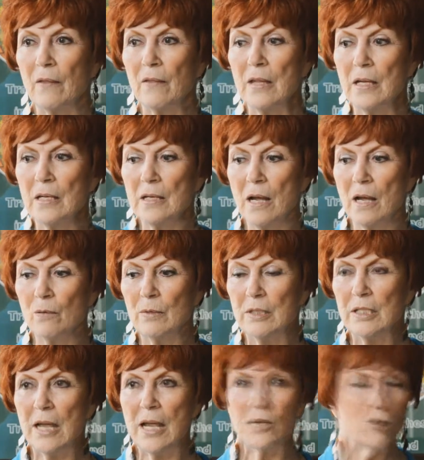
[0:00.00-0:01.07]
Then I
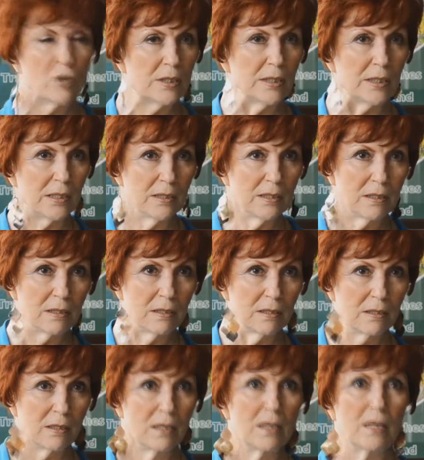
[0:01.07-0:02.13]
went to Angie's List,
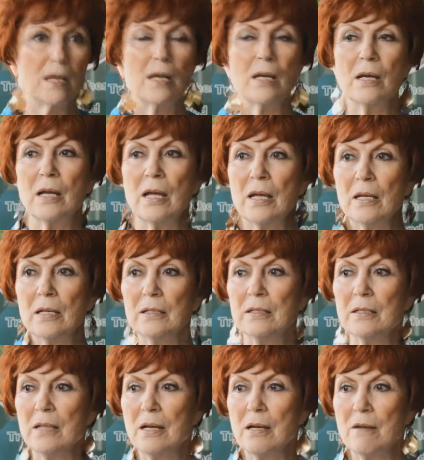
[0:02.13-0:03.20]

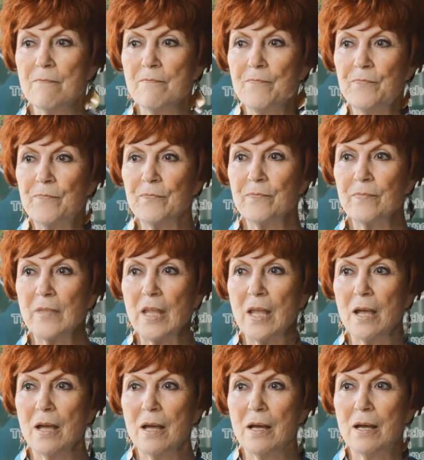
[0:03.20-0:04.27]
and I
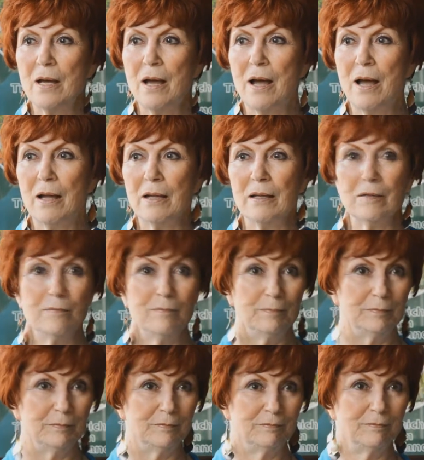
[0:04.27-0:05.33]

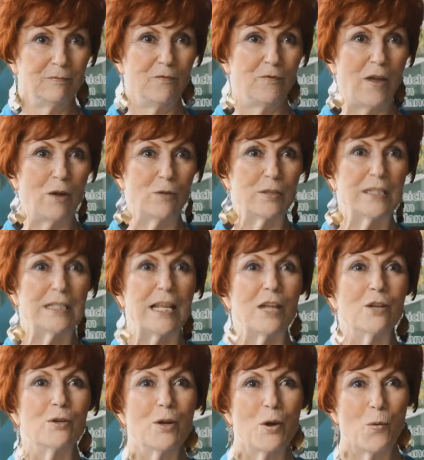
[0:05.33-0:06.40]
found
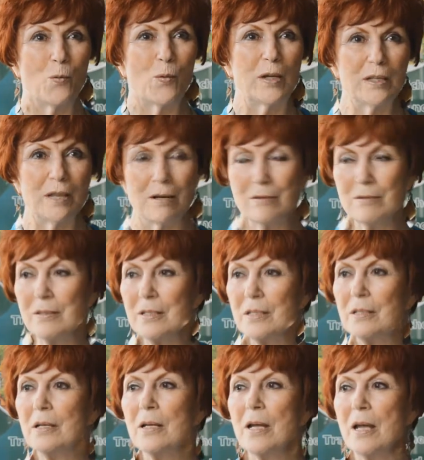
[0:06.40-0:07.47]
Zen Windows
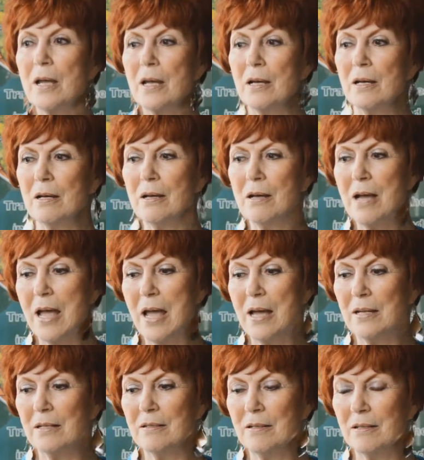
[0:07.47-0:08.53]

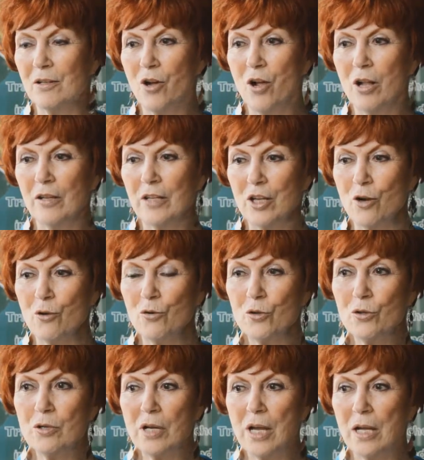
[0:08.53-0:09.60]
and called the
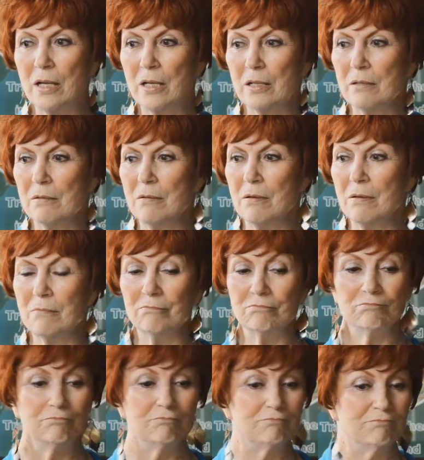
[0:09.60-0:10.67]
owner, and
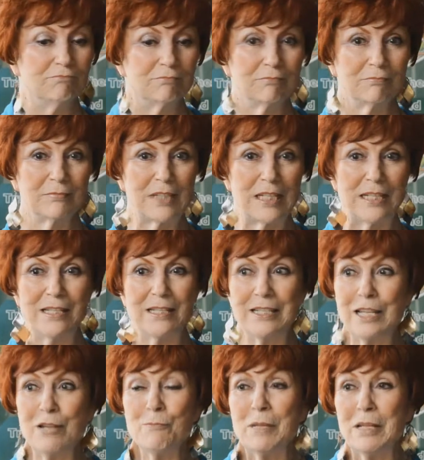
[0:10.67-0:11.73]
he
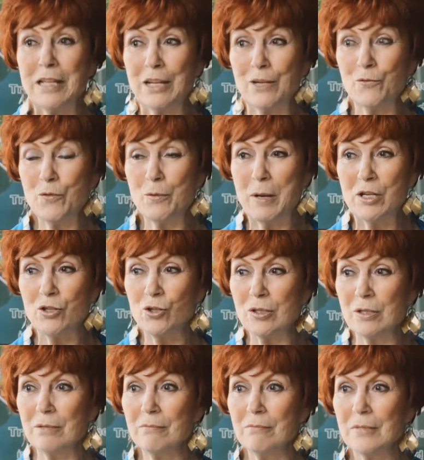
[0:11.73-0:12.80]
sent me the
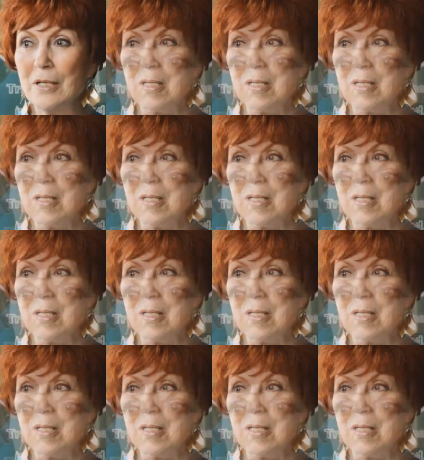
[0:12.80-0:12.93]
information.